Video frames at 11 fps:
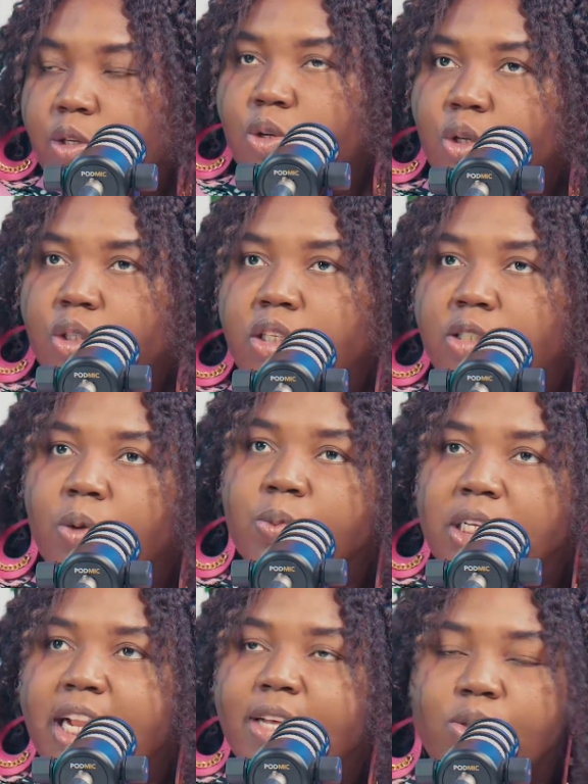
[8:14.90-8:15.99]
You know, some
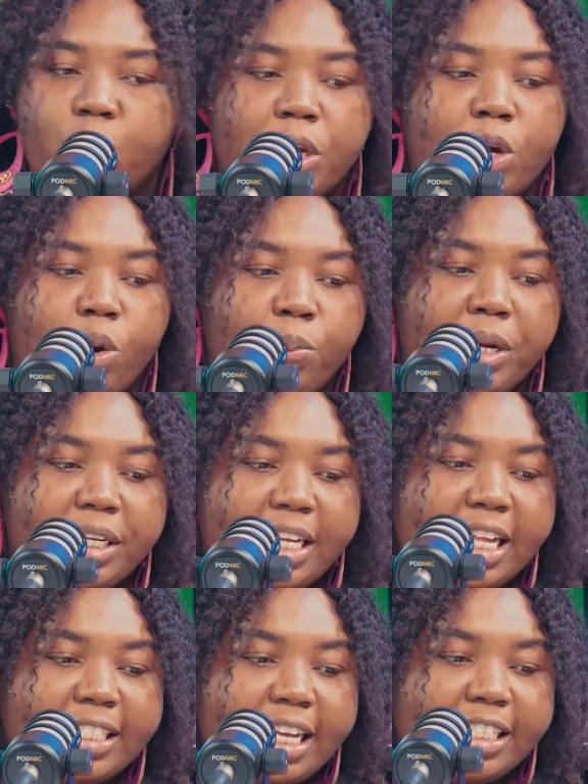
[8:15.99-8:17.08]
tenants will complain
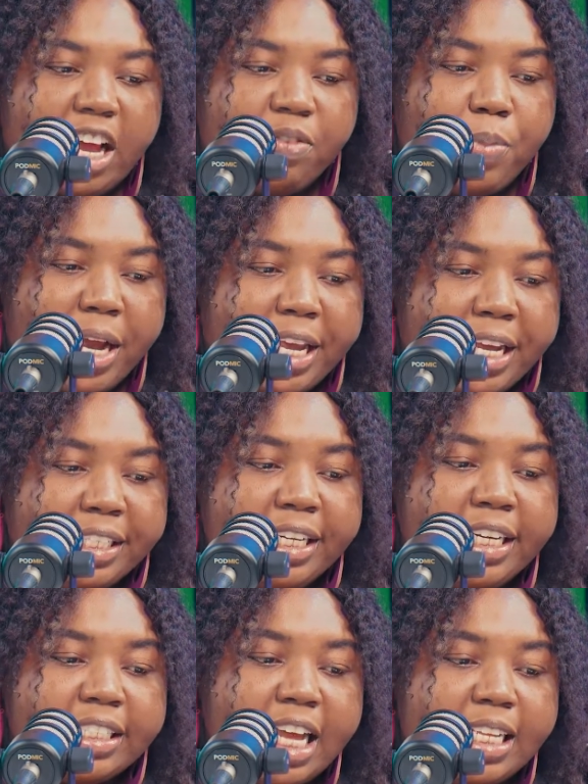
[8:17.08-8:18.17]
that they are packing,
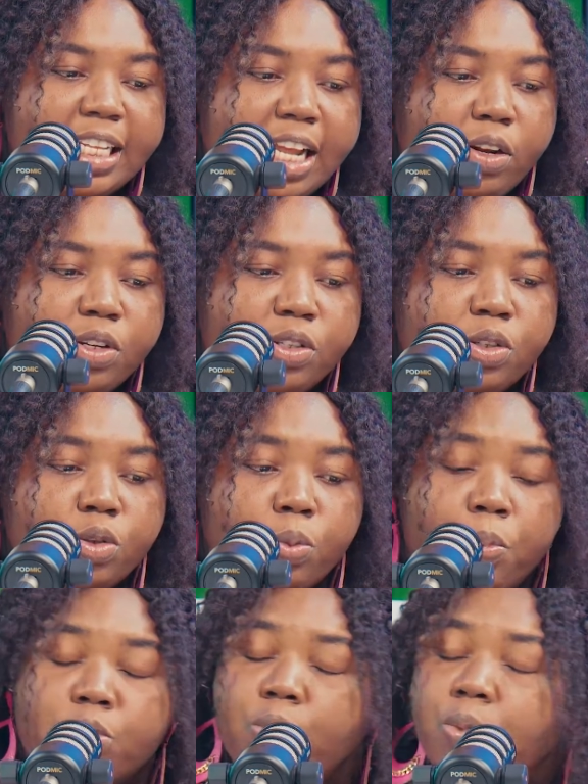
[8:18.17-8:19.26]
that the landlord is
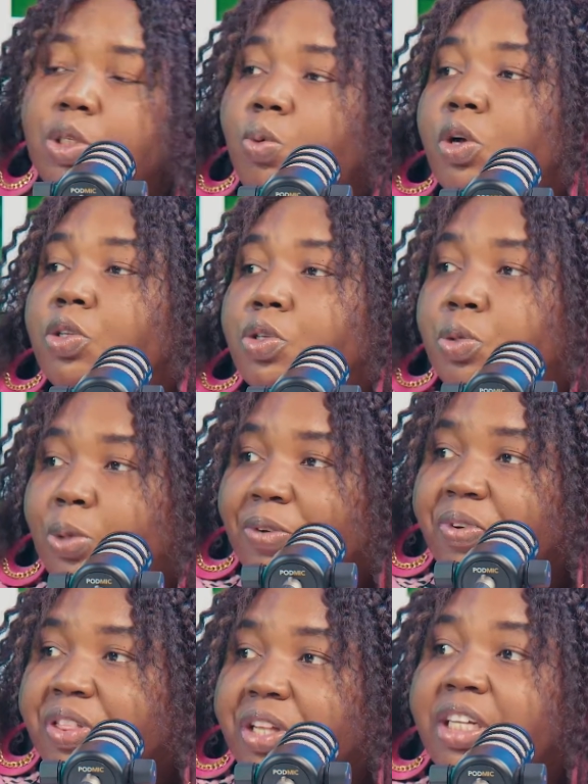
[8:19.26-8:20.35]
supposed to be the one to do
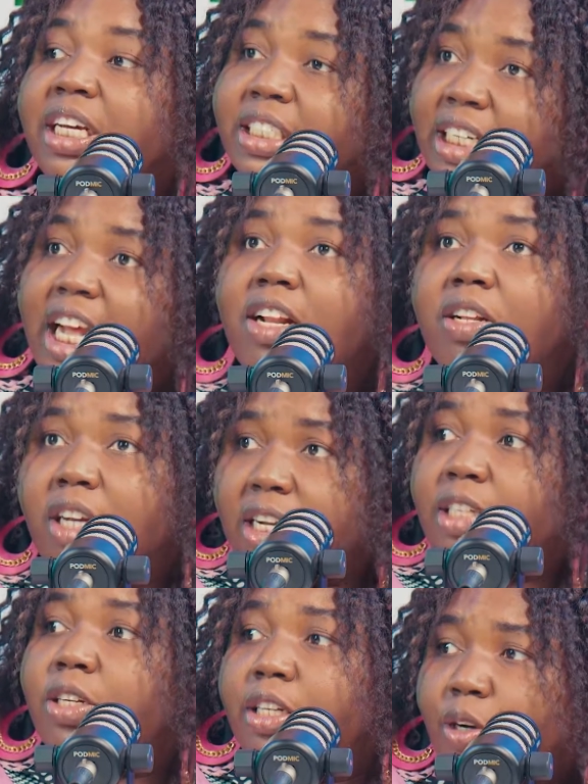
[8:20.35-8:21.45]
everything. The landlord can
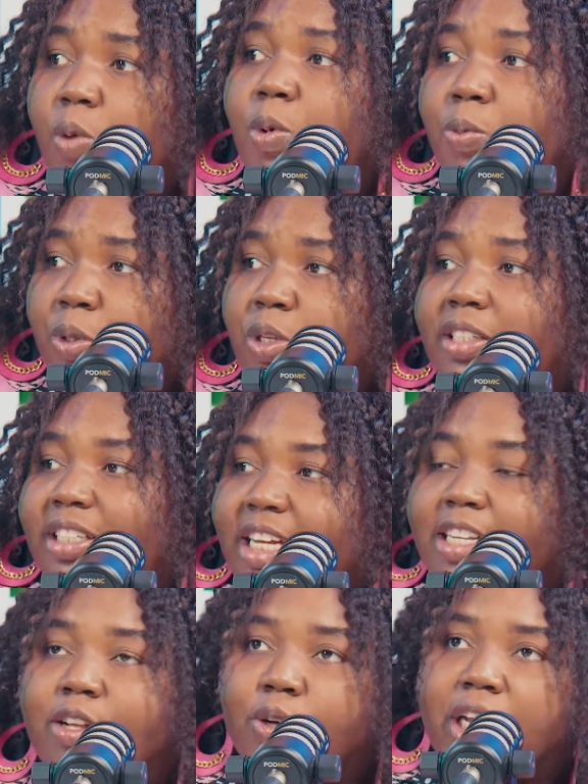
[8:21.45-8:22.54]
actually come and meet you as a
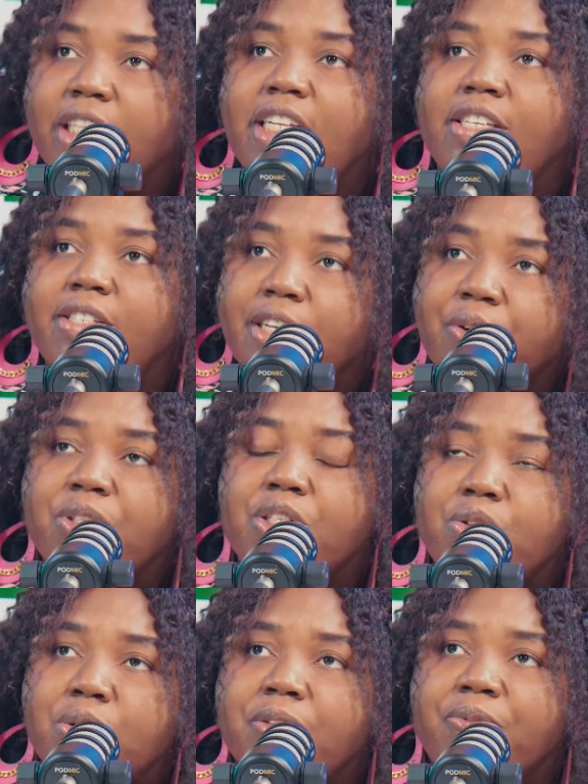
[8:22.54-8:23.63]
tenant. Okay, there's a security
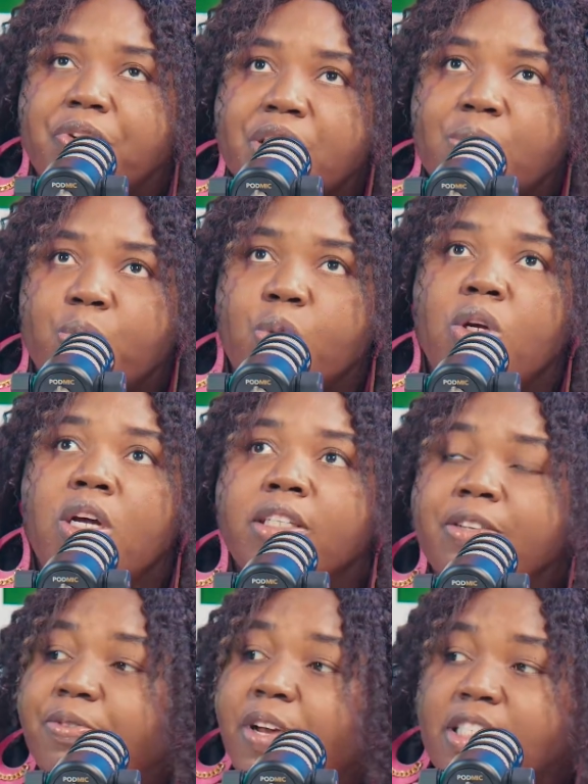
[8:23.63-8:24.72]
duty, for example,
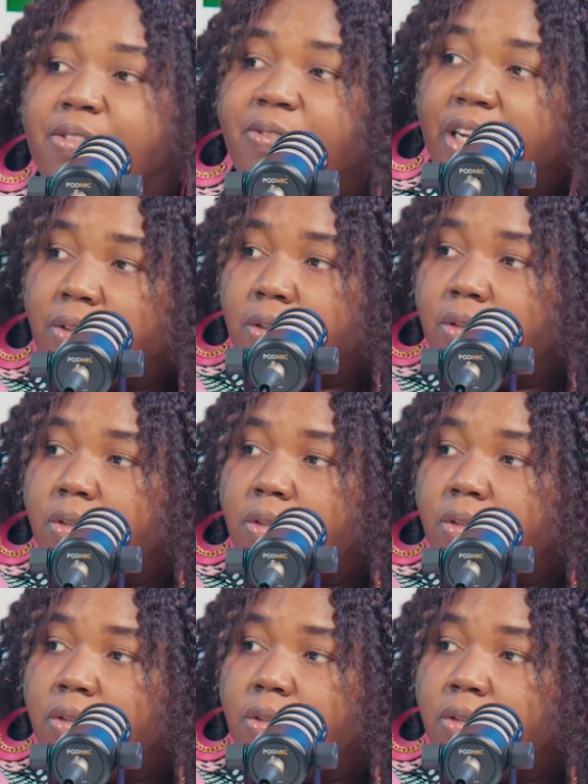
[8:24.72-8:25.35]
the fence fell.